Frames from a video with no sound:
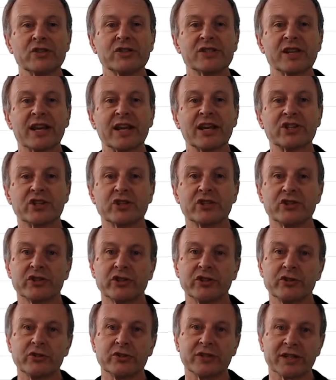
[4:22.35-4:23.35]
selections
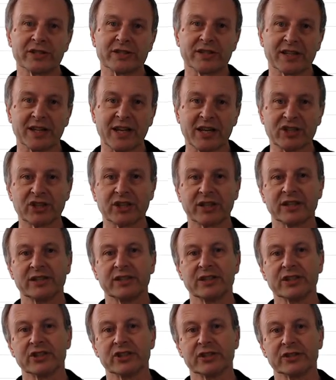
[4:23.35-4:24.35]
using selection
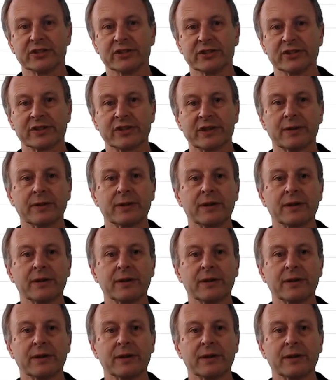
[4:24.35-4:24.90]
conditions.